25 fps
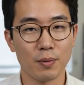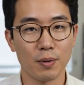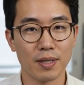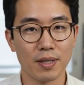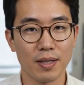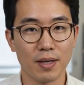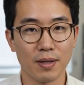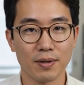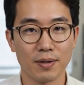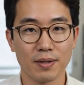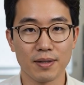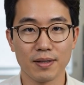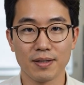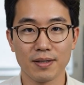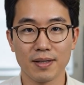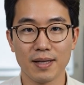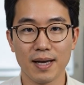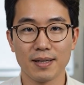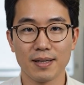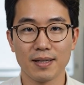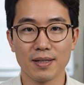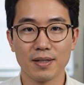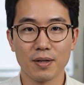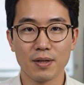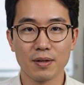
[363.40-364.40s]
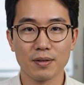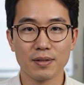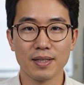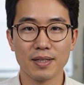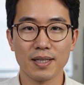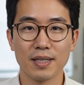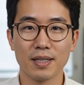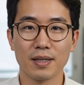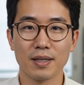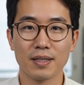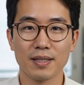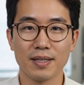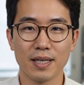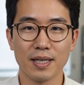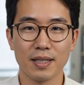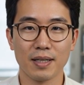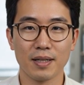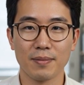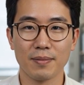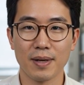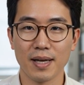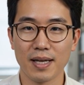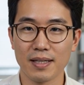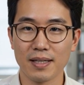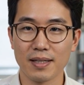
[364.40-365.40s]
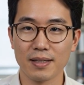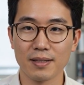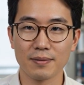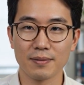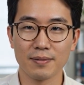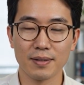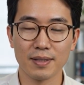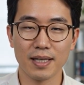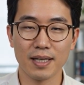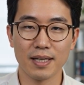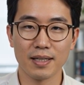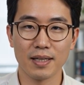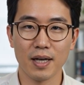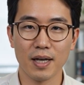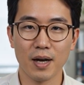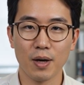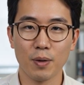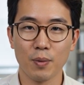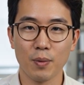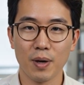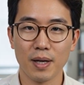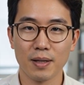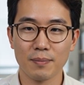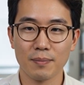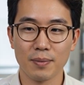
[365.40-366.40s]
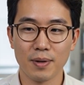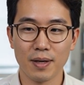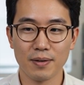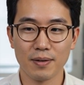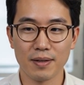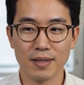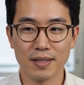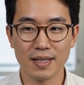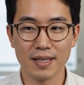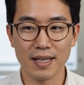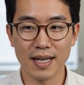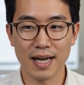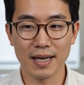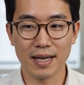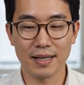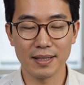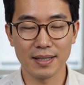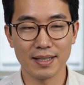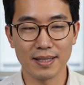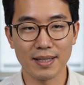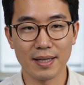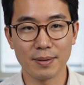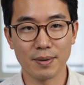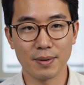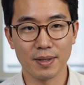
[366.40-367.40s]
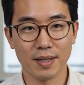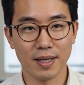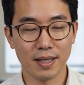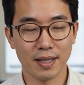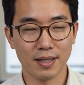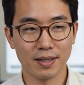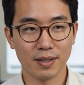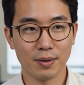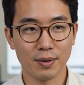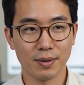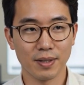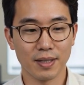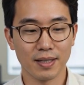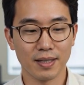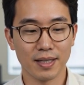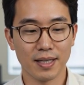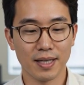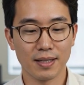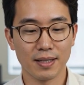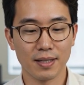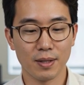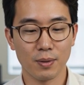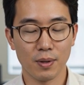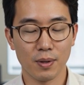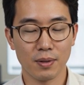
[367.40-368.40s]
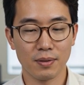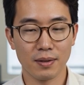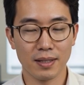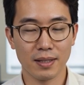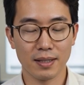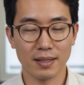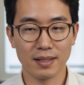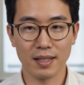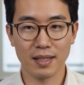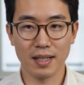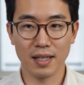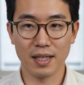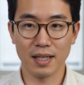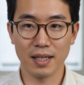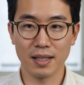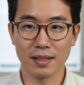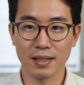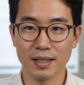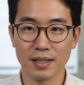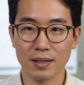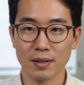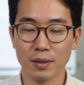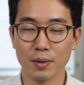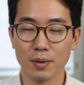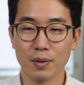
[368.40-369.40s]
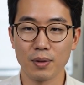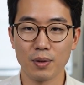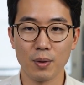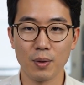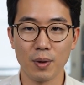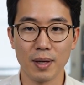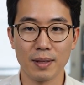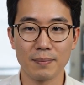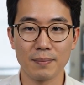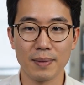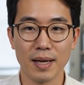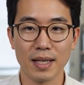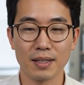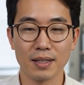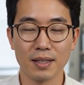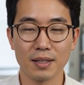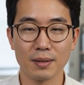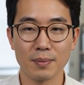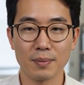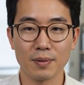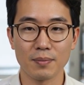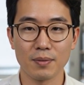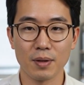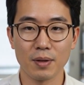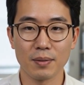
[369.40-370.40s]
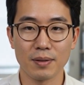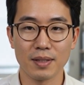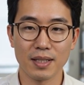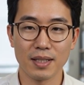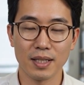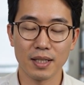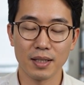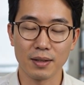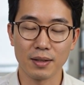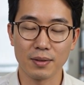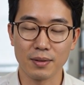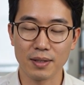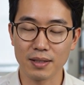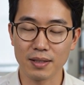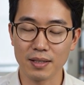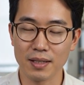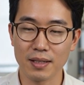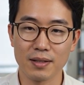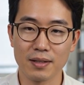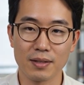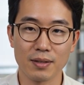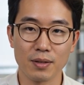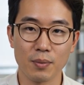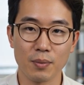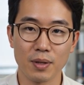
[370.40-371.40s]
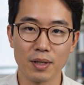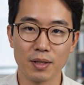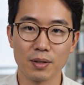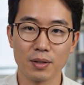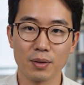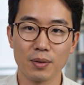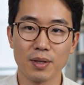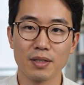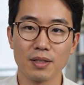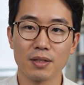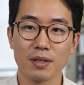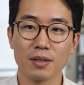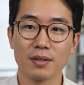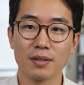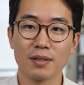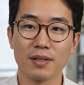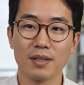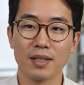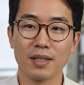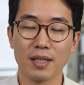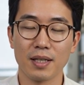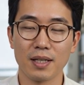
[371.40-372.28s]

Windows has its own synchronization mechanisms that Wine previously had to simulate using Linux equivalents that don't quite match the performance characteristics of the Windows originals.